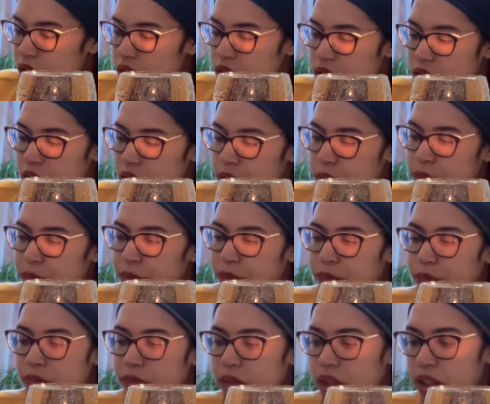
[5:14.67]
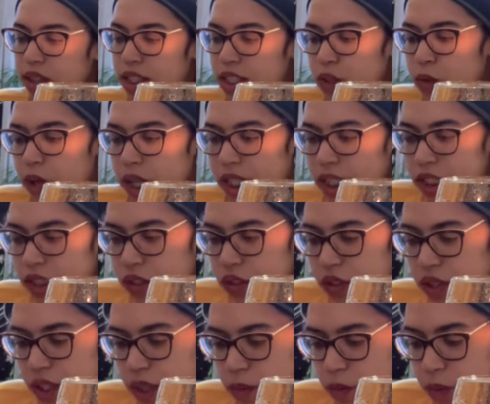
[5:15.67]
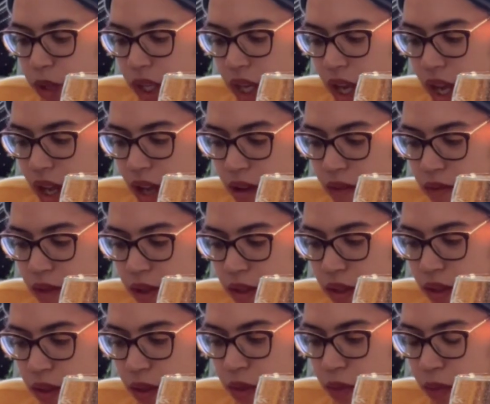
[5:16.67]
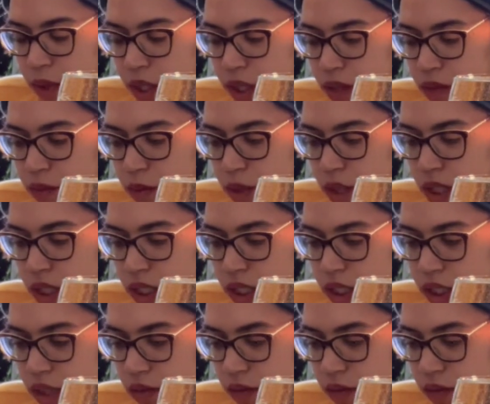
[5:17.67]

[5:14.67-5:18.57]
So This is quite interesting. We have the Three of Wands in the